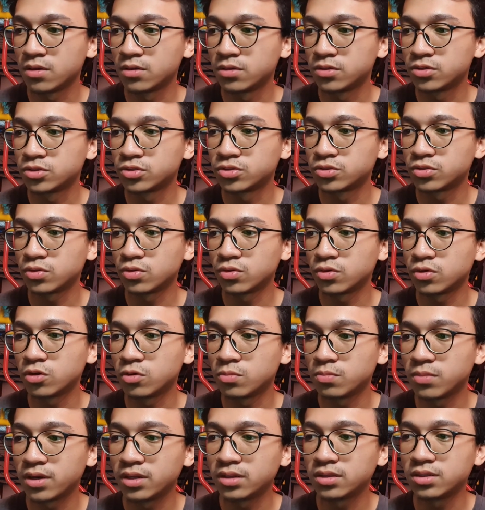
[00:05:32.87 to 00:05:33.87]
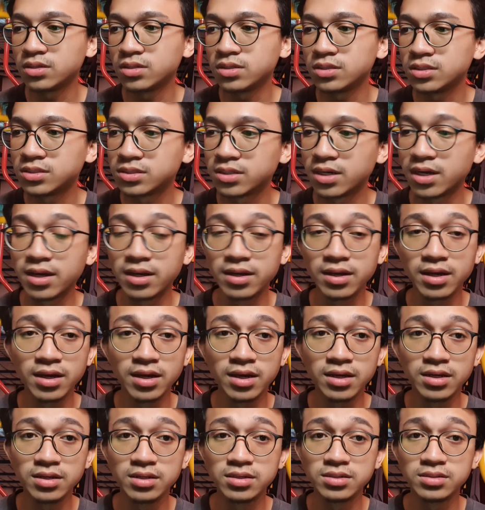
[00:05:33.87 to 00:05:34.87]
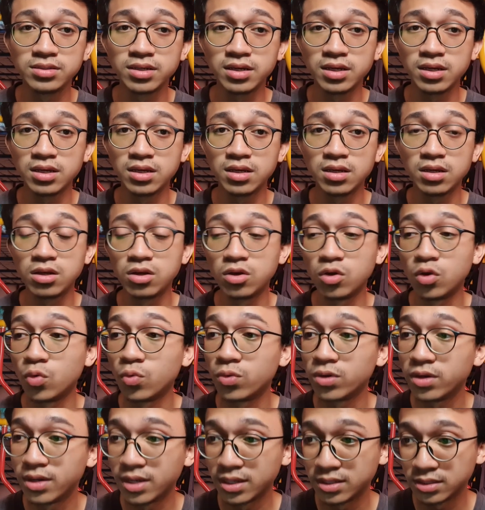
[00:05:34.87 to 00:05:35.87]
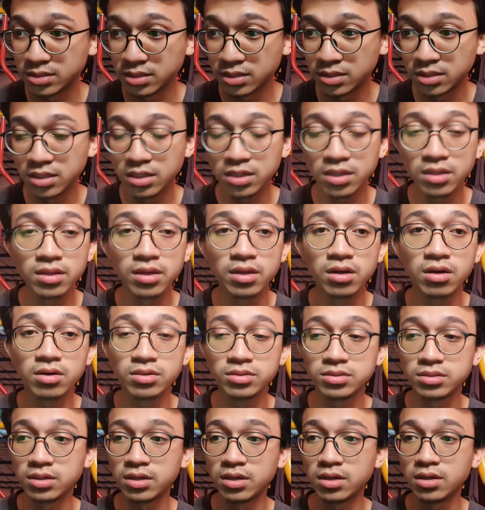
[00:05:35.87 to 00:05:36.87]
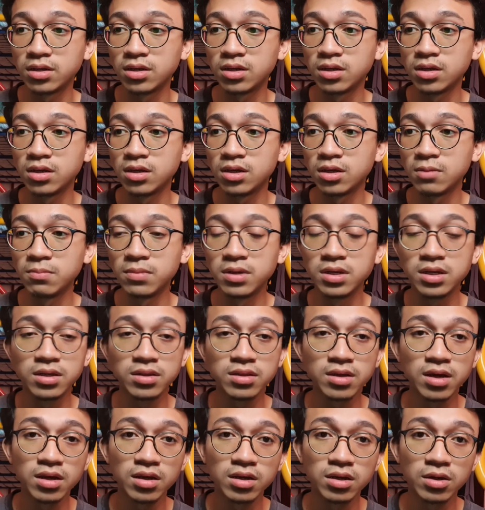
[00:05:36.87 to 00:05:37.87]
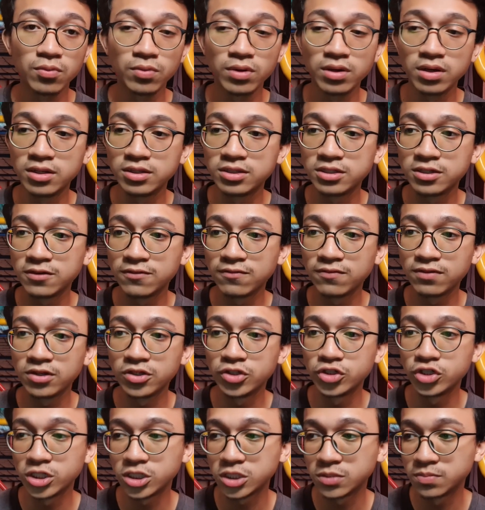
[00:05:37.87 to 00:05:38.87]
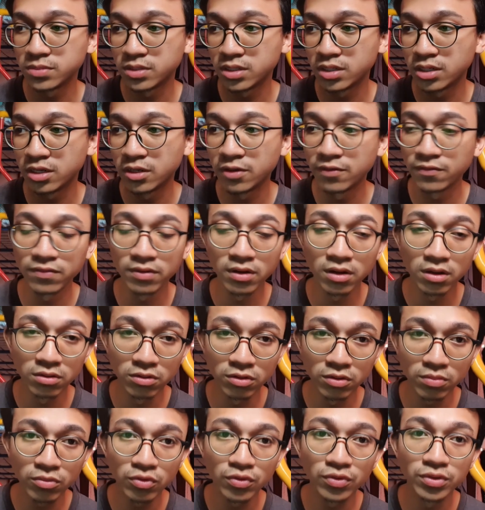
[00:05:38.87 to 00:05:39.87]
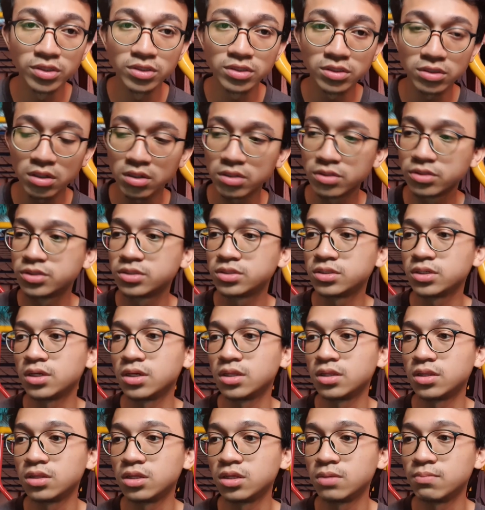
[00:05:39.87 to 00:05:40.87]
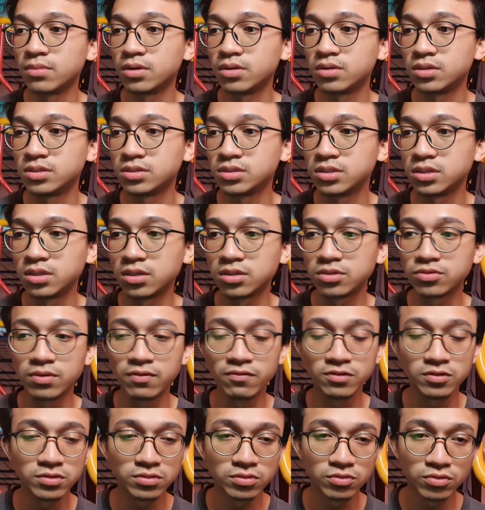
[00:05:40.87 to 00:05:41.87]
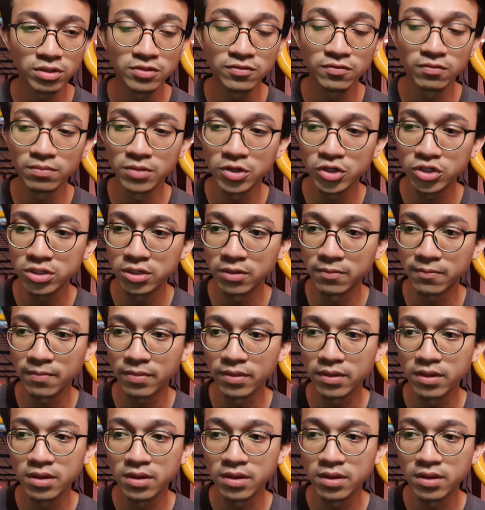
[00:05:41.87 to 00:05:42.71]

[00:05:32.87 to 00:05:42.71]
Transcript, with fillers: So martensite has a lower density than austenite meaning that a relative adjustment in volume results in the martensitic transformation.